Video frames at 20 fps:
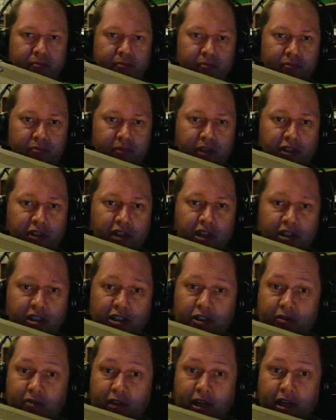The touch
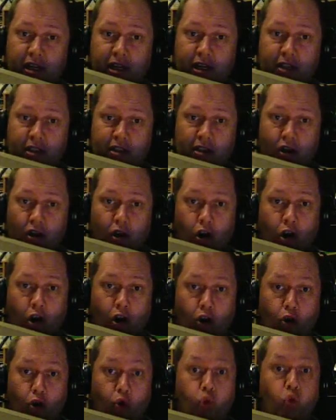of the keys are
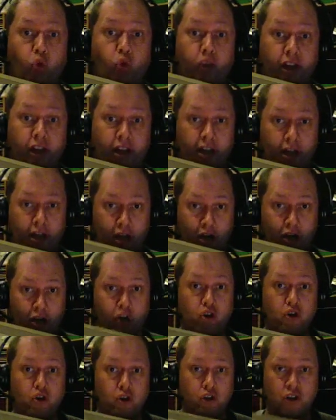really
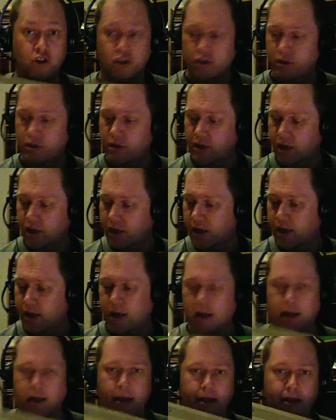good.
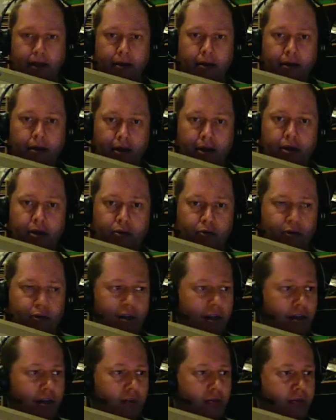
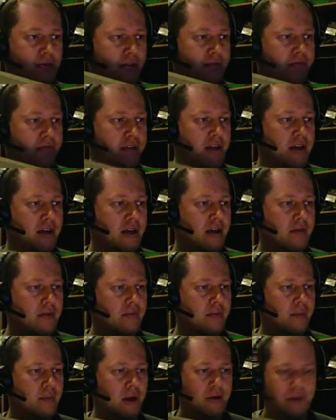Really good feeling
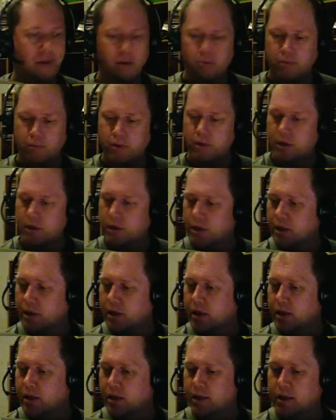about them.
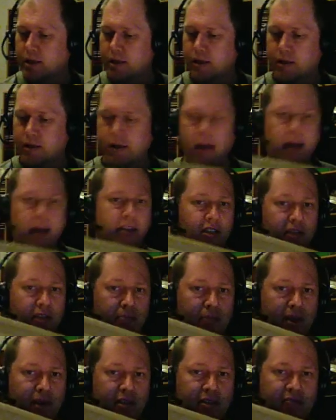Actually
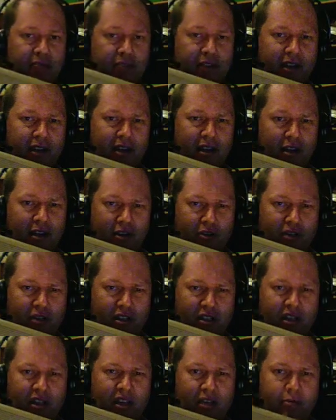better feeling on this
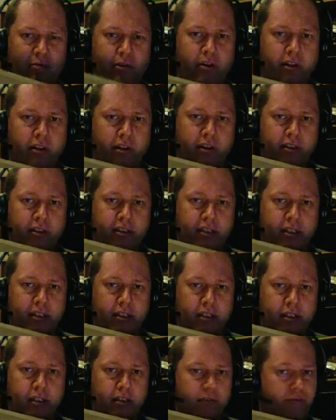keyboard than the
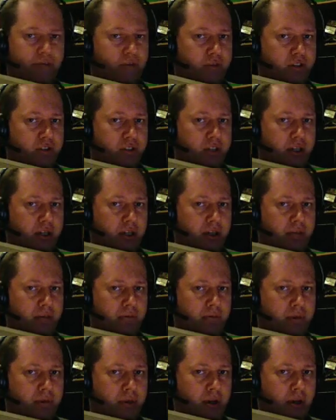C64C,
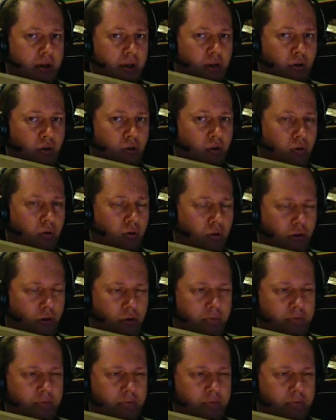or